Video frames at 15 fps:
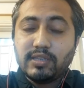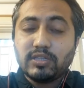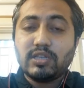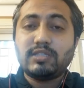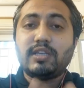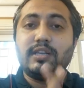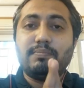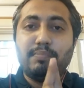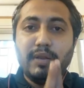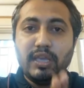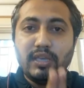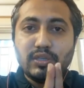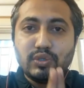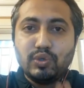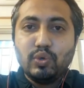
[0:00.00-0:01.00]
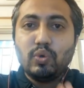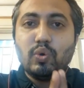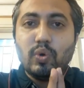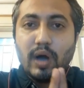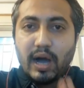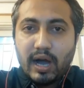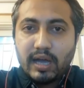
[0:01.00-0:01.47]
sessions, and please
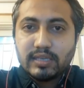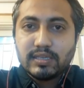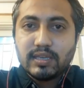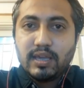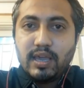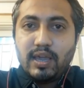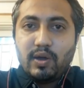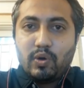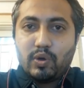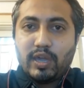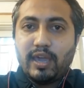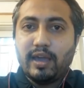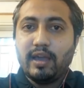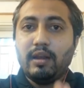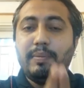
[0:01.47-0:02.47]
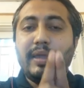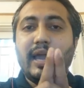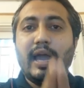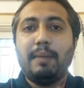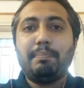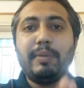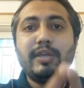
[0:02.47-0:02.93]
do ask. Okay, I'll be
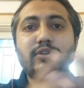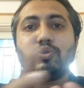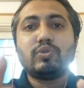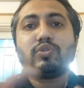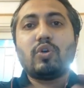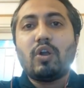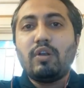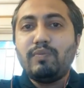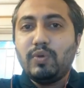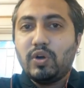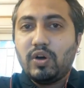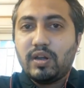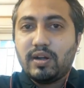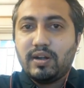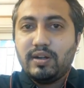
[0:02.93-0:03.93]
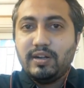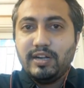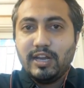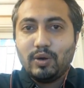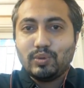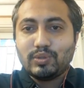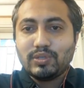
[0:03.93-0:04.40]
happy to solve your
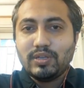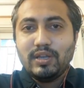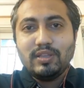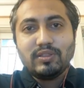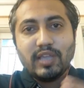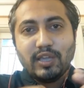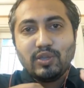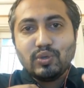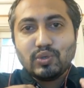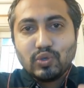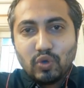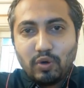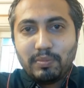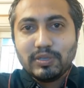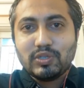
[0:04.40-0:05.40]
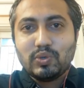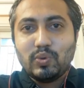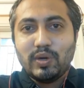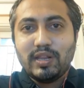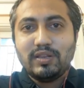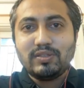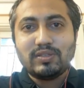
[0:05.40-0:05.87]
doubts. Thank you so much
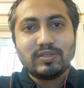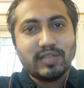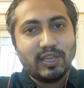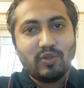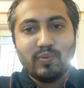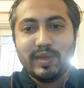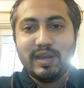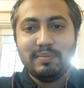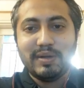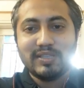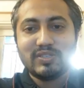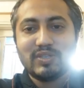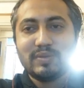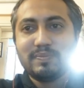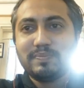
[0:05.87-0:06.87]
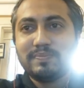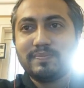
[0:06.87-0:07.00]
students. Thank you very much.